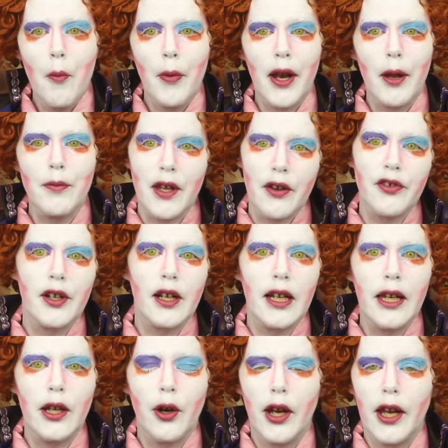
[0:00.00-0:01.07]
but I'm
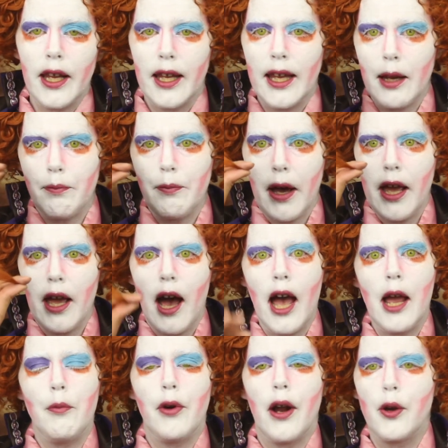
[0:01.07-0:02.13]
definitely gonna get my
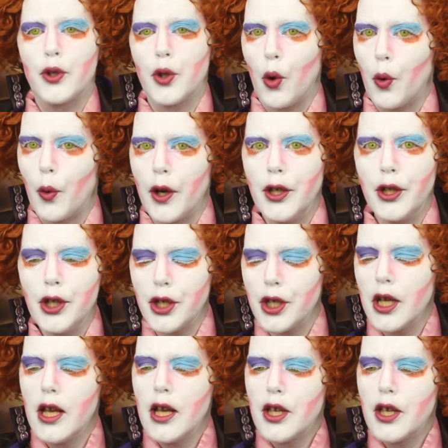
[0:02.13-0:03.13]
eyebrows orange.